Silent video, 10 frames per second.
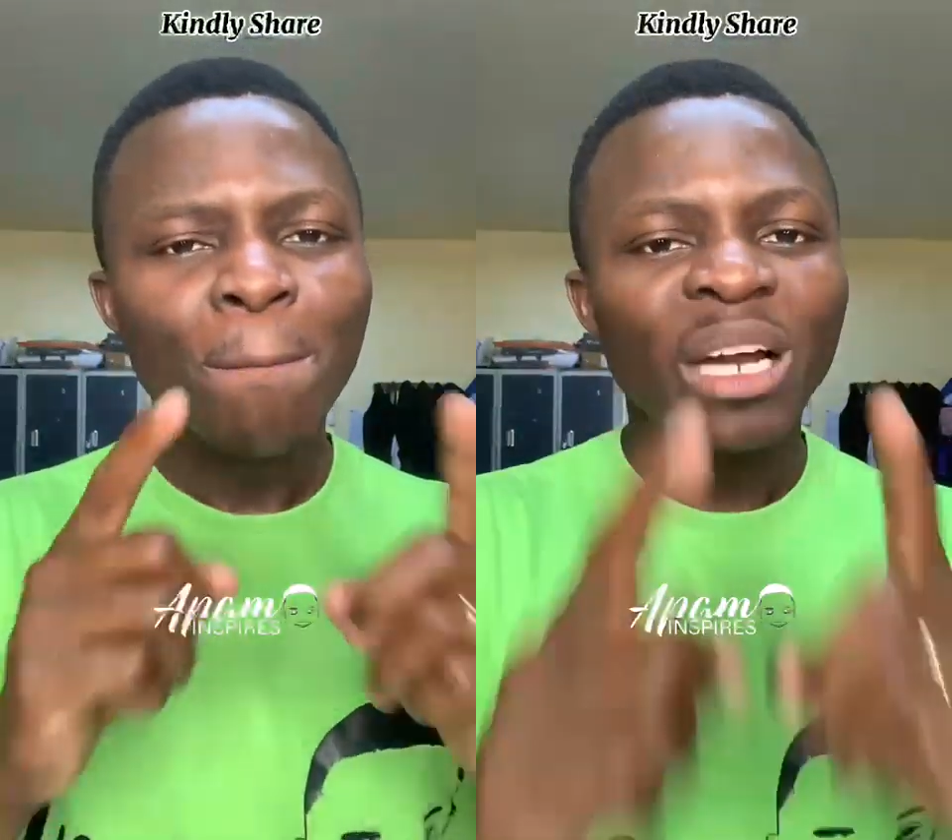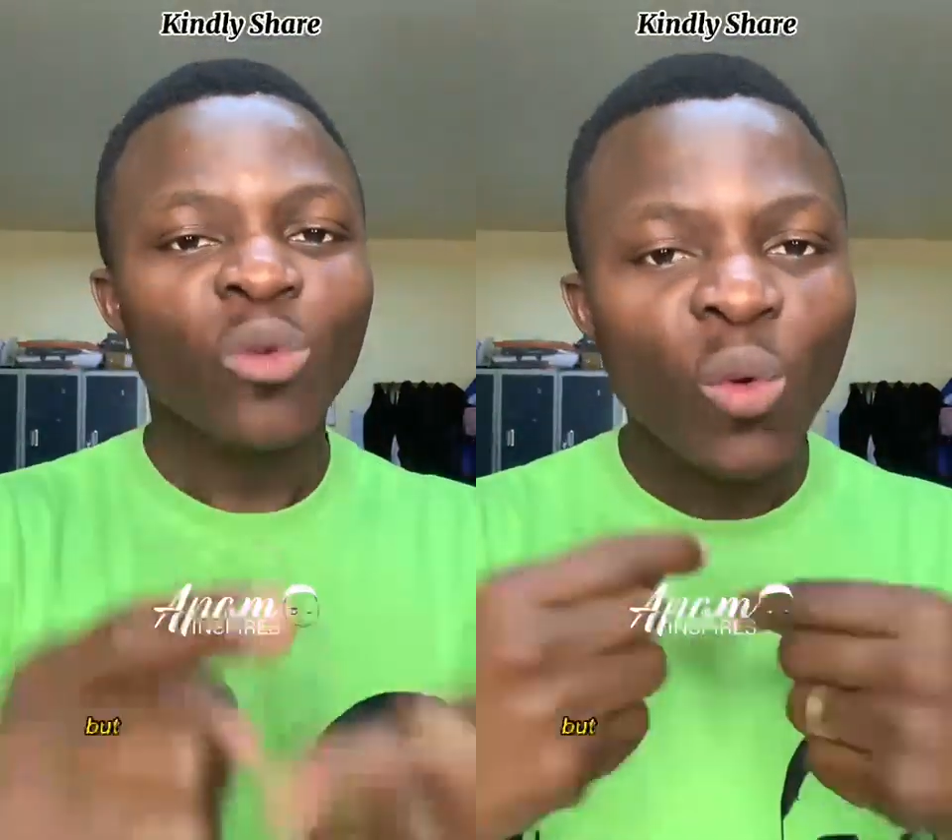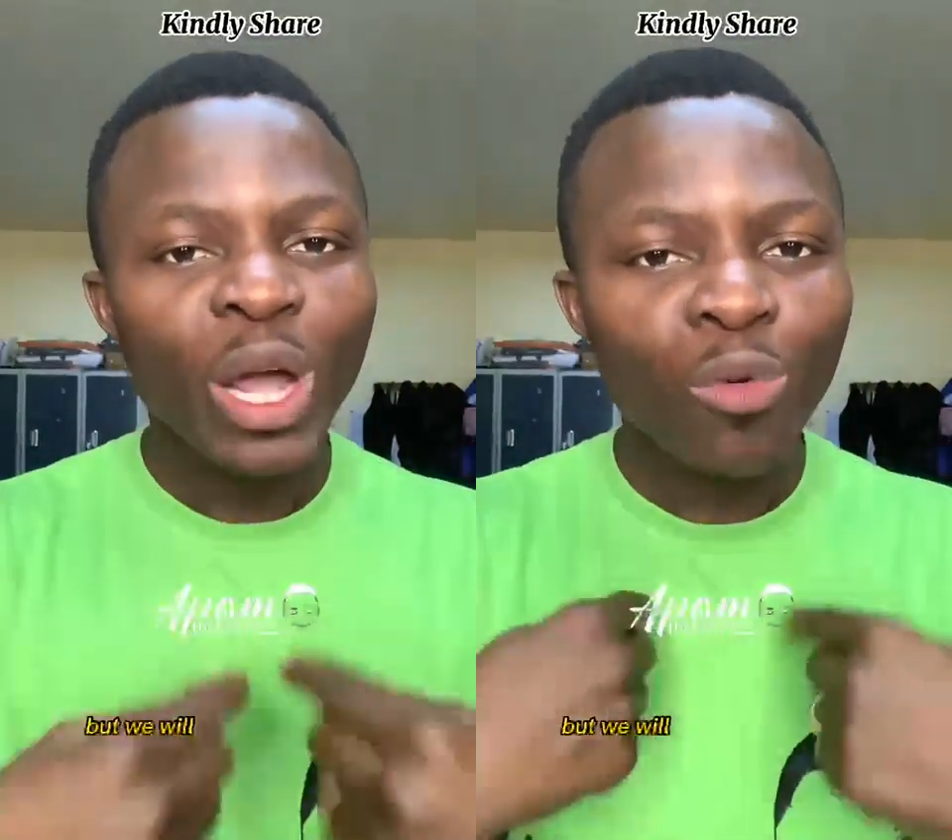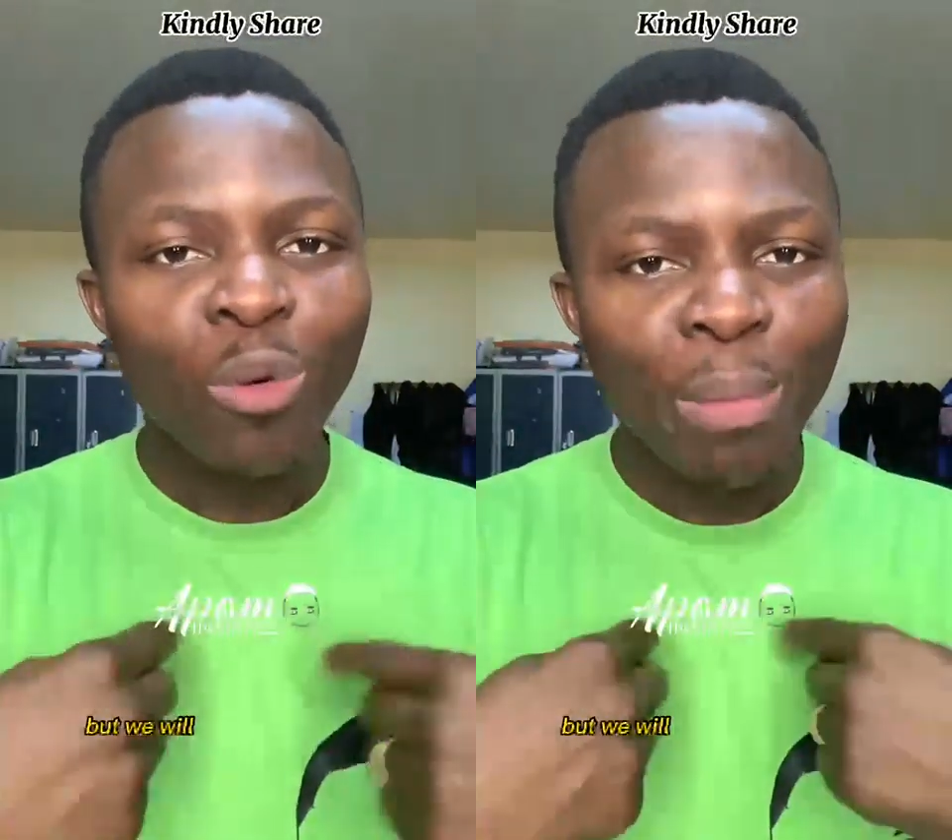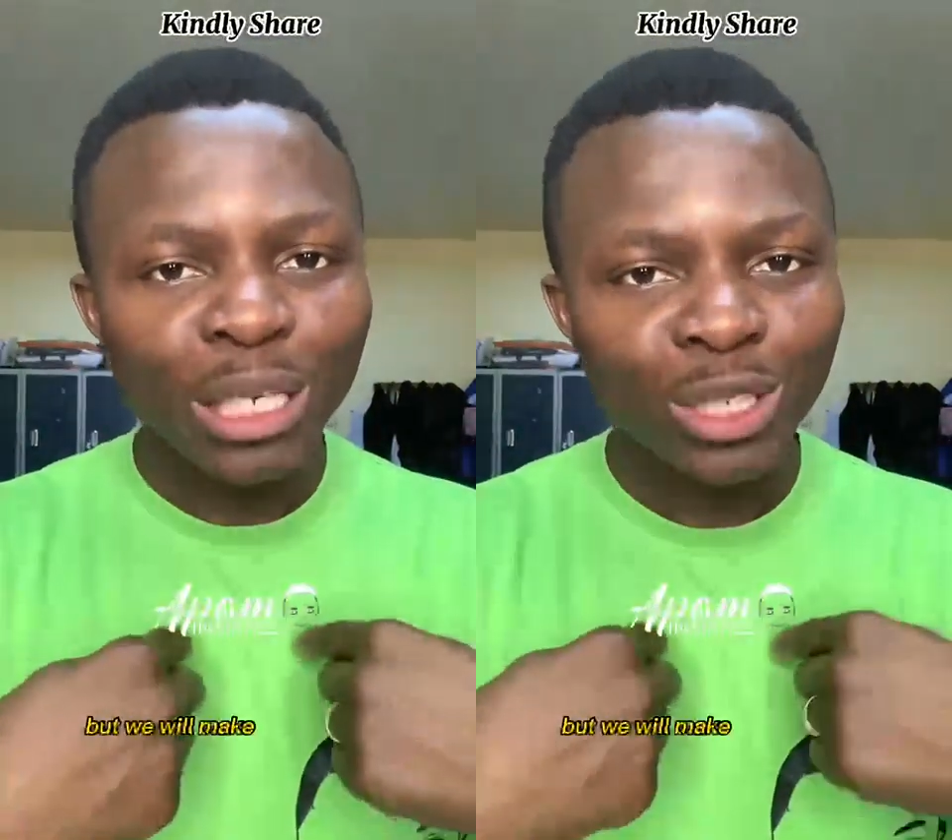But we
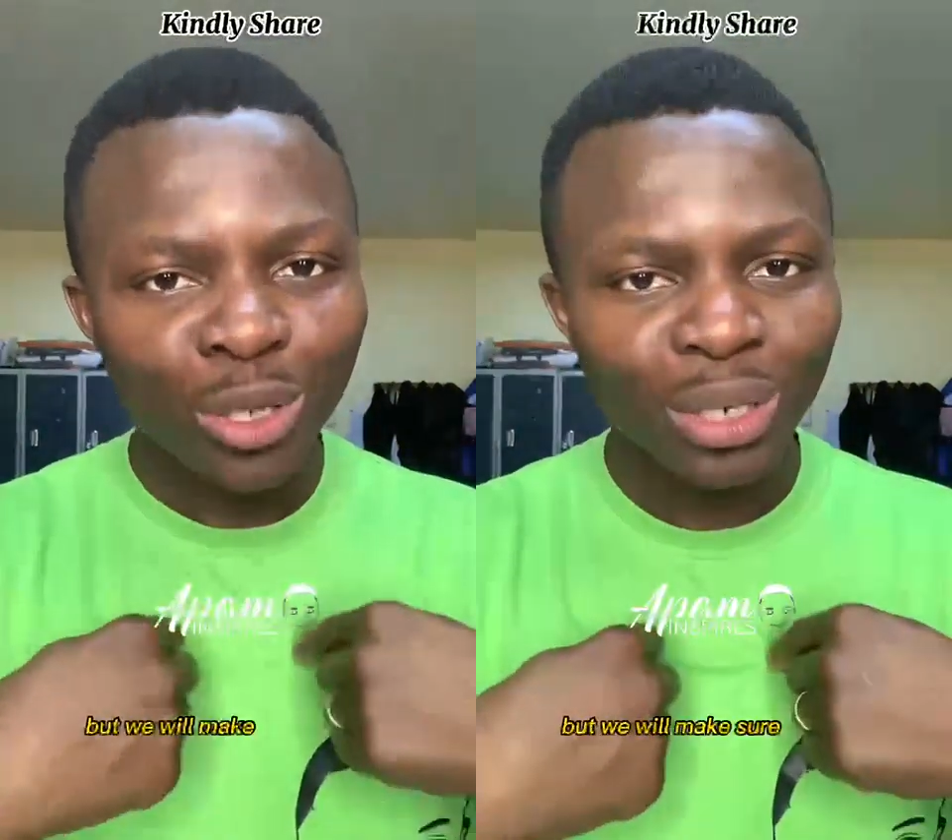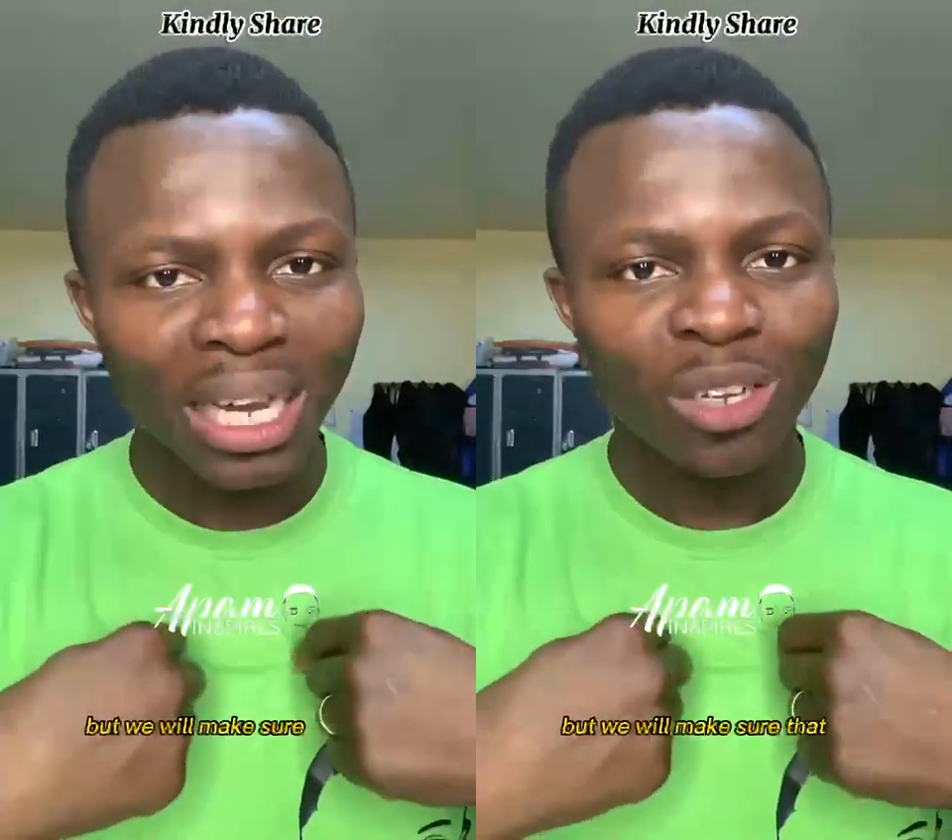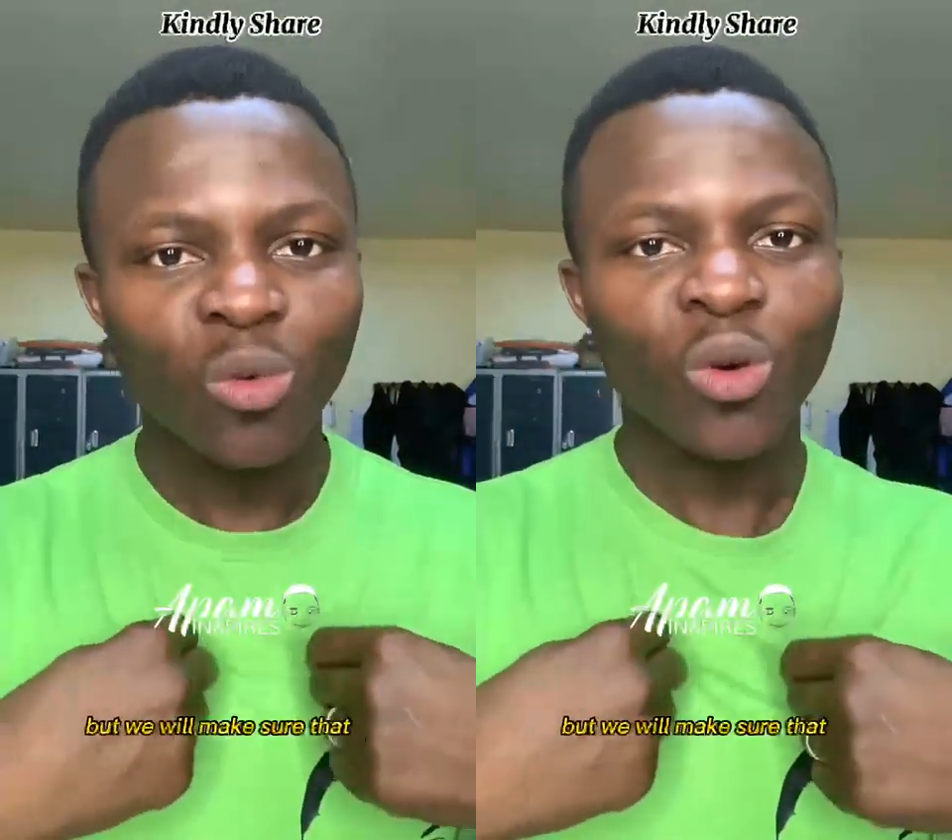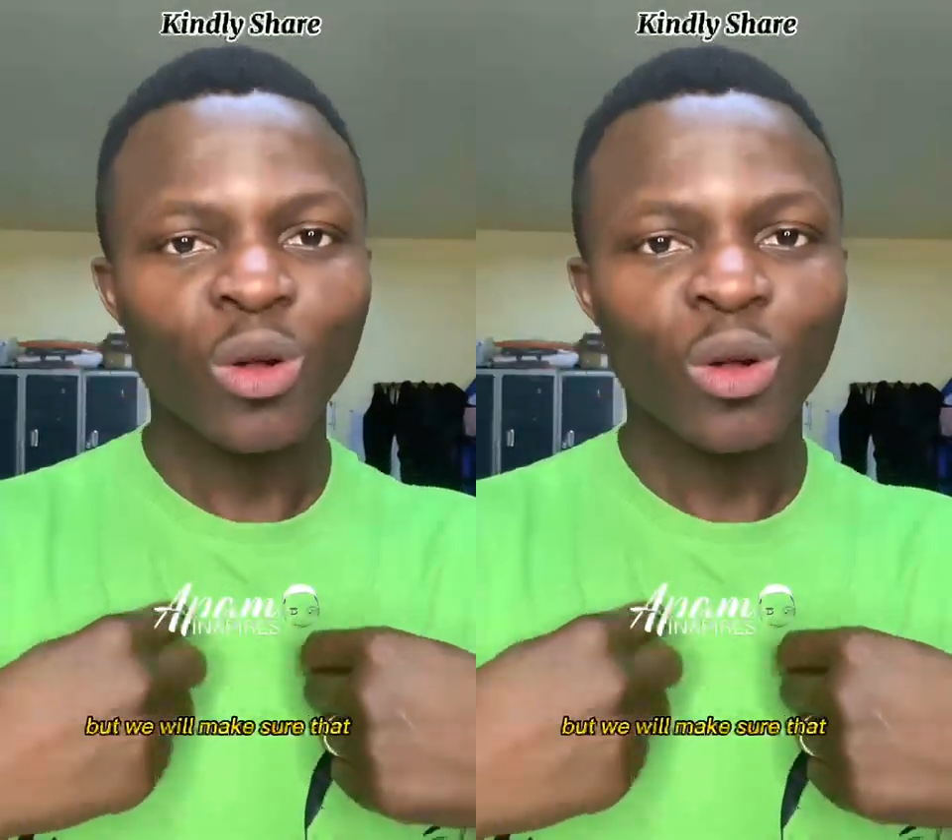will make sure that